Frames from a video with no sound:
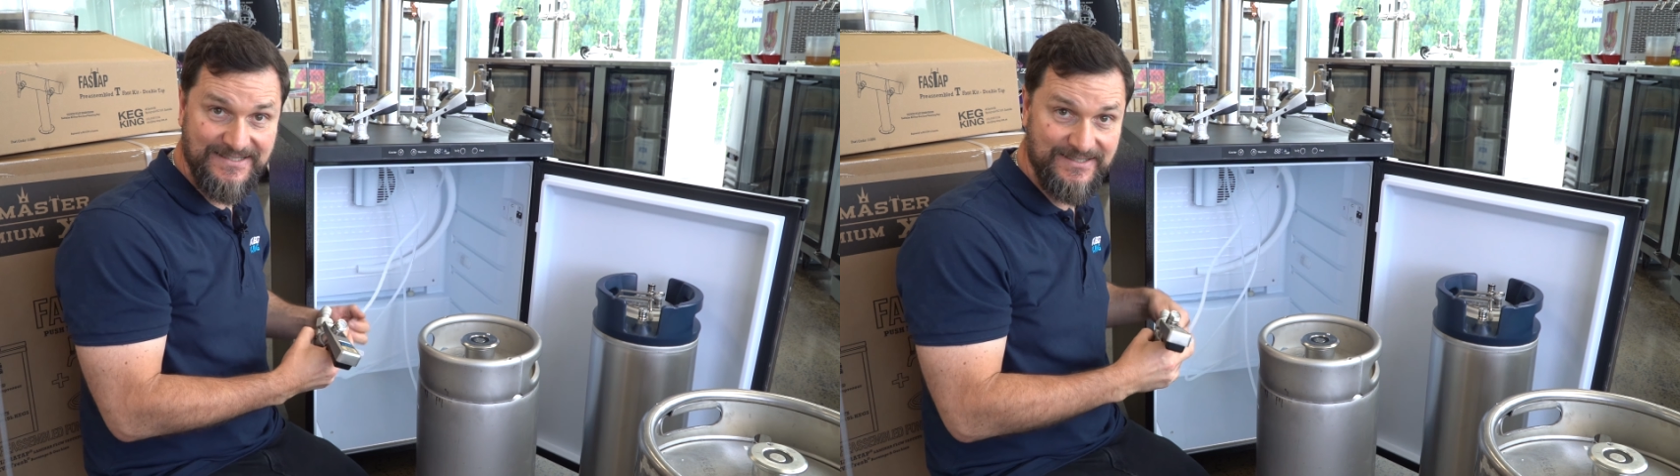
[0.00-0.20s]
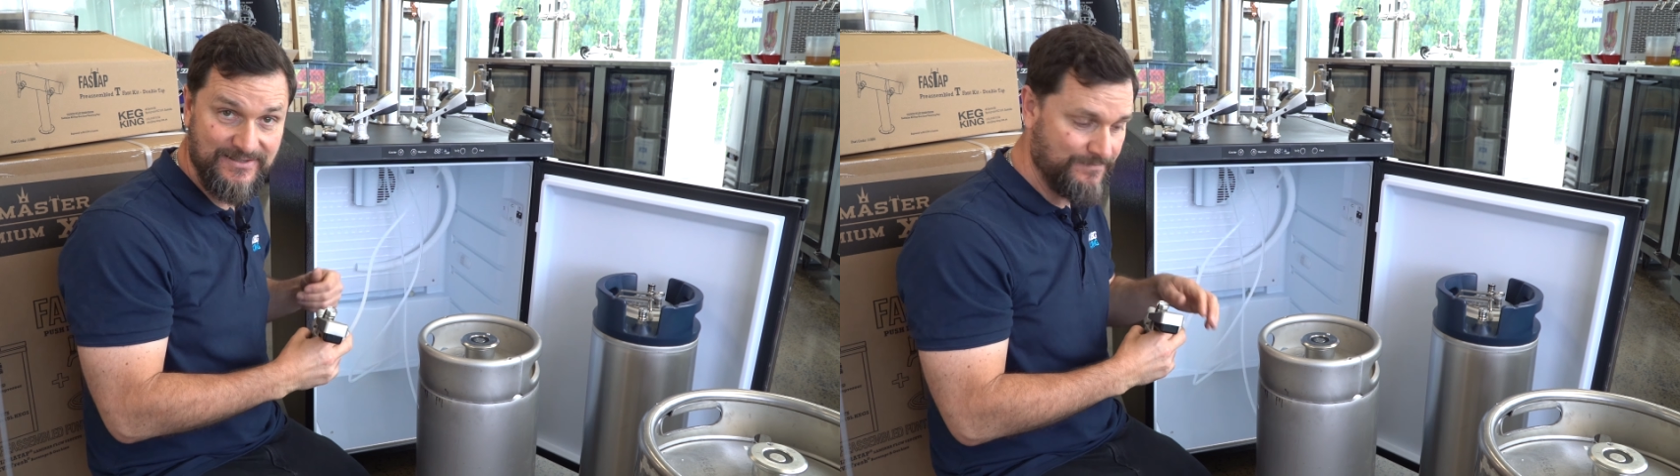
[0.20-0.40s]

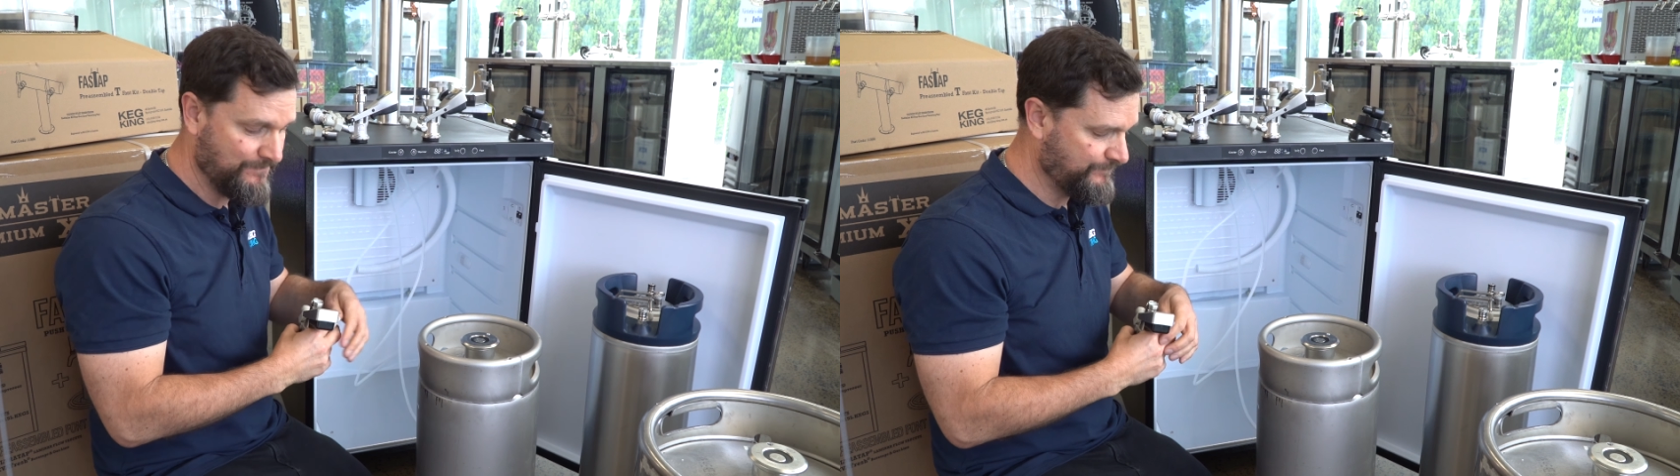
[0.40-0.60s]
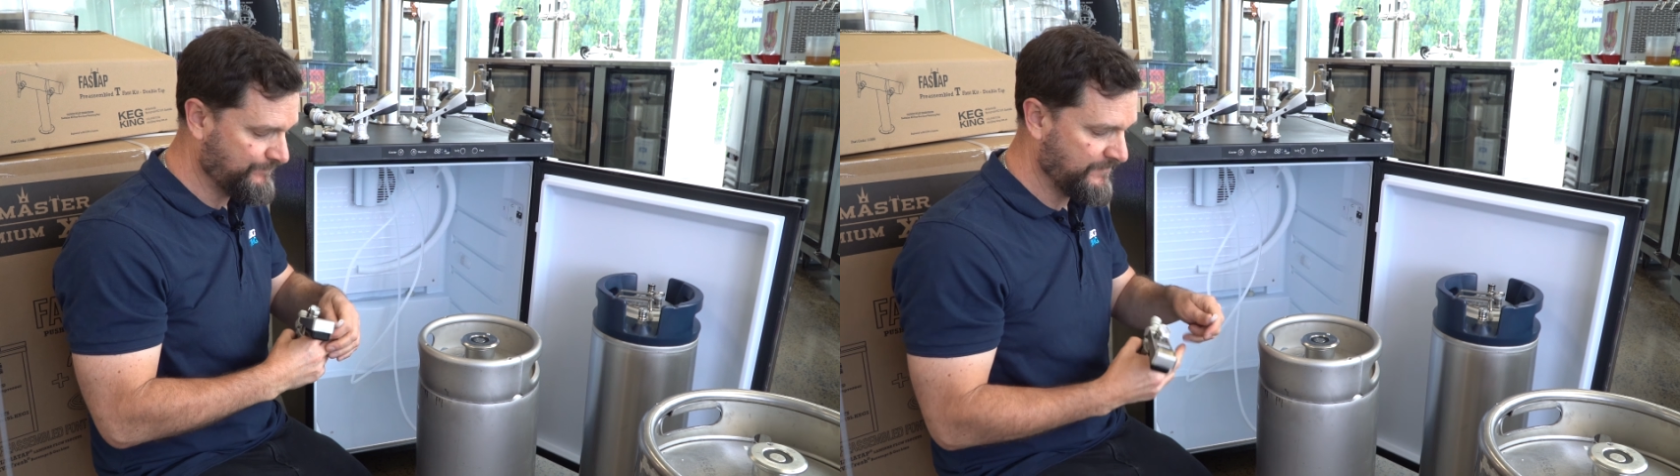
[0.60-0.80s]
system,
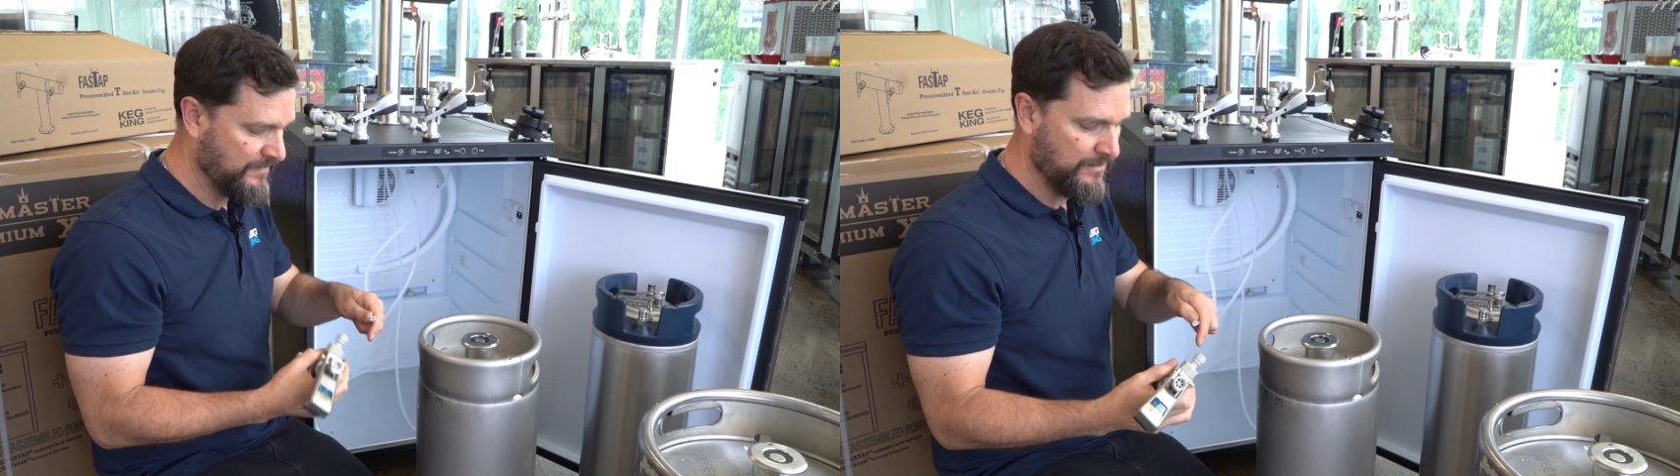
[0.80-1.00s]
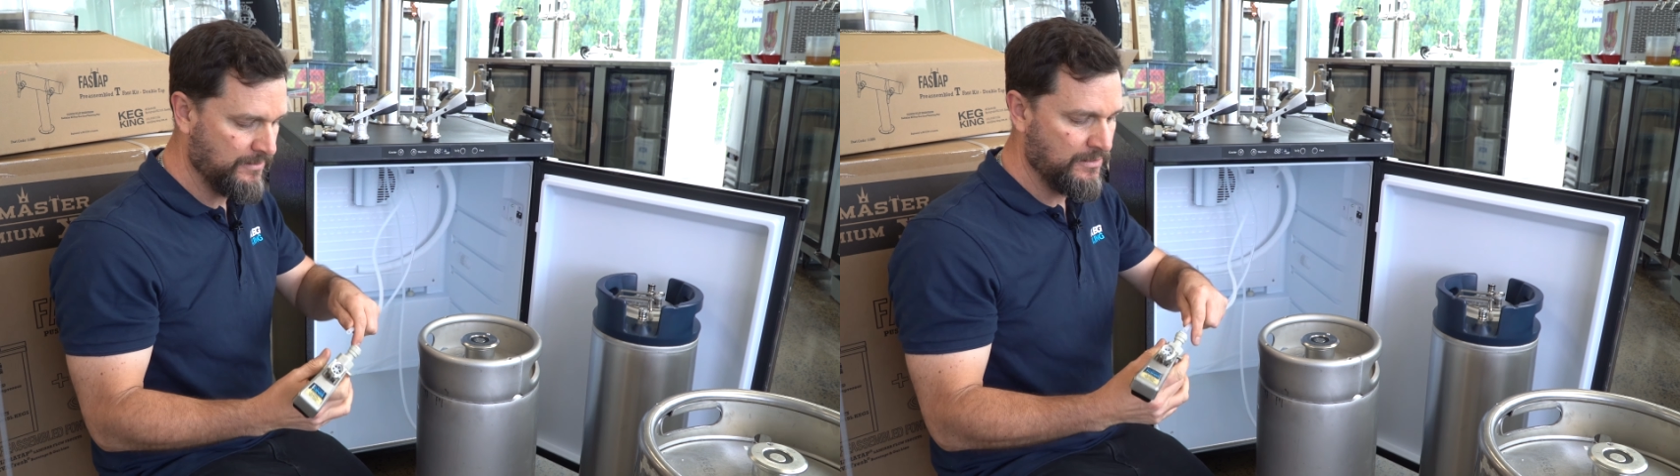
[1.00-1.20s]

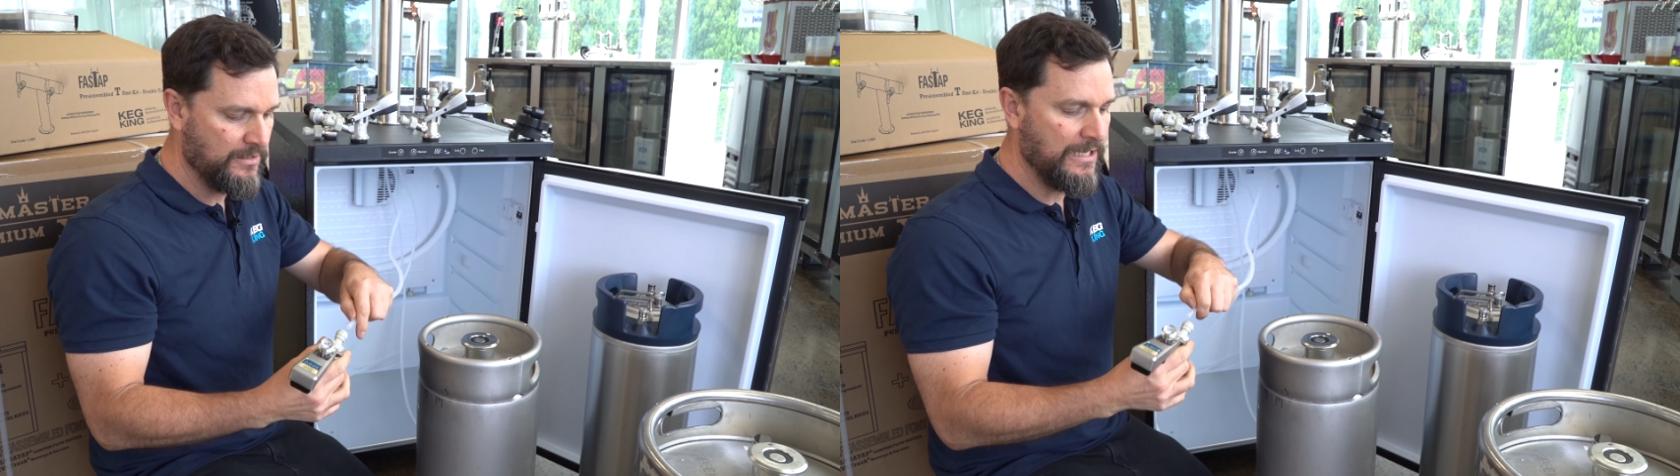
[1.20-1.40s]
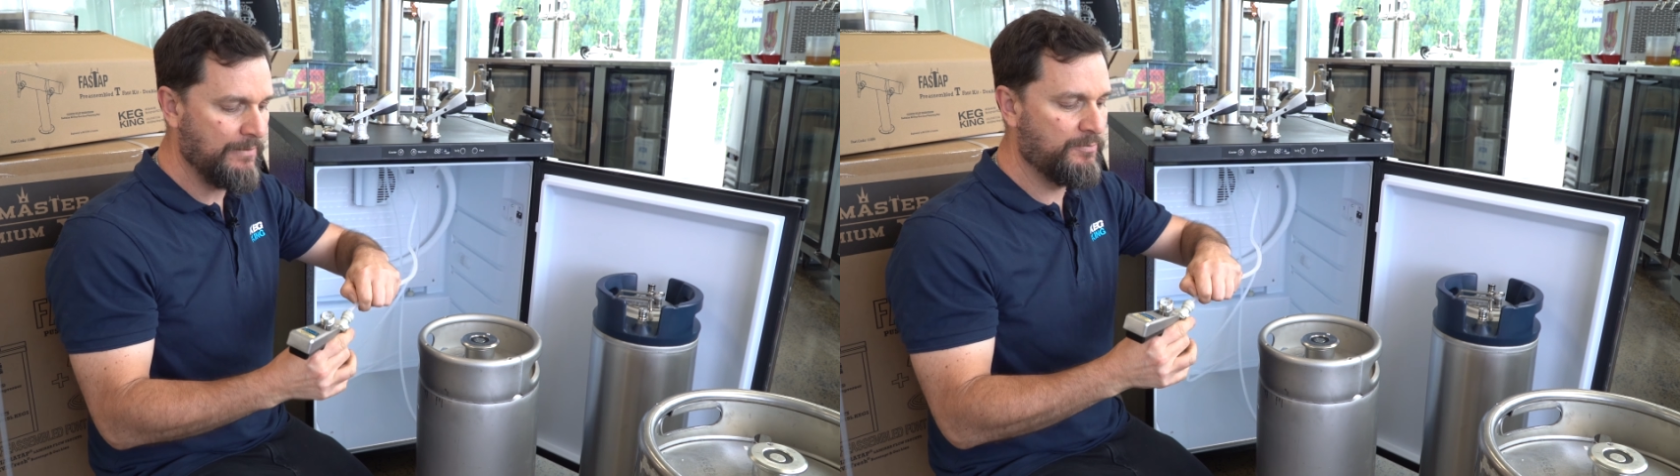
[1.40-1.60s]
and